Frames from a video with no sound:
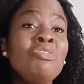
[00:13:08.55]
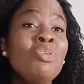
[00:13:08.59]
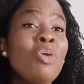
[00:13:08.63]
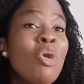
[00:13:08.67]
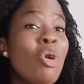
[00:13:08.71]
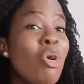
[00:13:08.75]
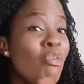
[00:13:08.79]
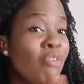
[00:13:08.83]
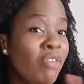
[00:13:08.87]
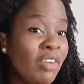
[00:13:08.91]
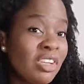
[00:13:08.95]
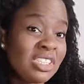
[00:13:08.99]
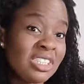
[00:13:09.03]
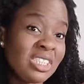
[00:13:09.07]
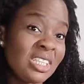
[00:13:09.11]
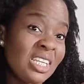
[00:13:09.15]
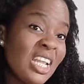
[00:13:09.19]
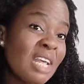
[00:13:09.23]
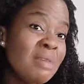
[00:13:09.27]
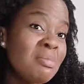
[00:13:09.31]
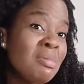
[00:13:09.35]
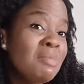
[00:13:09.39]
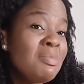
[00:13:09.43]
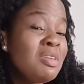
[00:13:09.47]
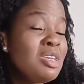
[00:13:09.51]
you're unfortunate
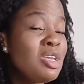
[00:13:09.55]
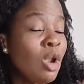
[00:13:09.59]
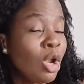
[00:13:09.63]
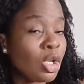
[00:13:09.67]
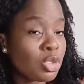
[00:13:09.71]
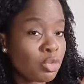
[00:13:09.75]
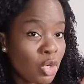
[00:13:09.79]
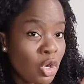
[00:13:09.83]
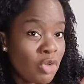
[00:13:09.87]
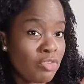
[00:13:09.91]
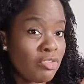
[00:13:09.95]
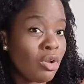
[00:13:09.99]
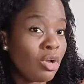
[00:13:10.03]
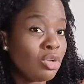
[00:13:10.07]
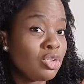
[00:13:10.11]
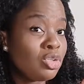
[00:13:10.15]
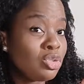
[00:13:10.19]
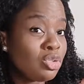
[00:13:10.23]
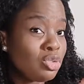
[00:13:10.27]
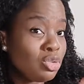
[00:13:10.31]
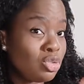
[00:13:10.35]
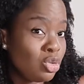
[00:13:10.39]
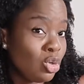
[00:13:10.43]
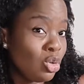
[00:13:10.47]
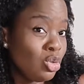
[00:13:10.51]
that maybe you lost one of your
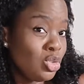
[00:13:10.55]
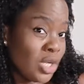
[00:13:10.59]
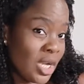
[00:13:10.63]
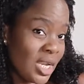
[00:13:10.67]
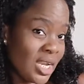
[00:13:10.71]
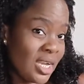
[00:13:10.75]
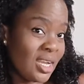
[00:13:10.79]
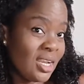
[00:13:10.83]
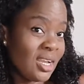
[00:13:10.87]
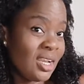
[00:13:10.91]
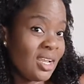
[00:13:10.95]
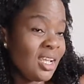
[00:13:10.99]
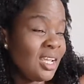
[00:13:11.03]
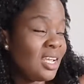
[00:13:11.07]
children,